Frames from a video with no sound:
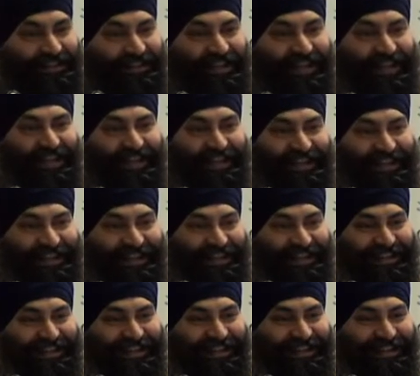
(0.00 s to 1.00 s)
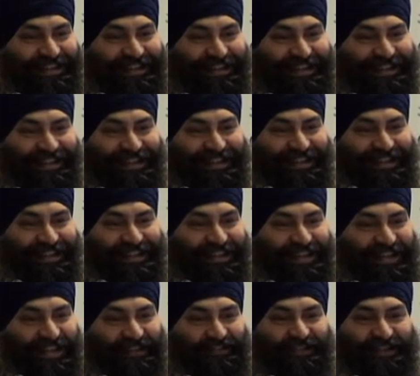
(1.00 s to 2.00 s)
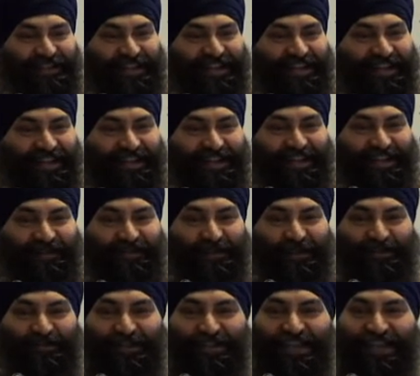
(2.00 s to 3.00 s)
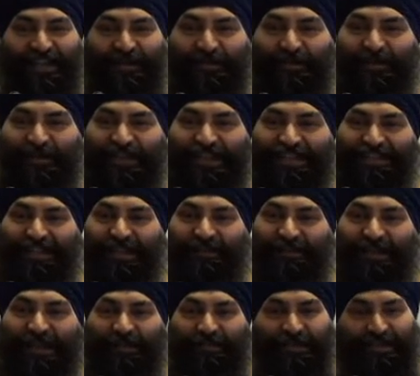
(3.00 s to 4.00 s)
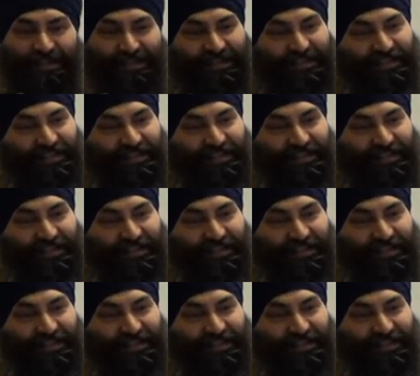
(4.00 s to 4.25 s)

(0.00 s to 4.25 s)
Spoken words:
Okay? If you got, any one of you got birthdays coming up.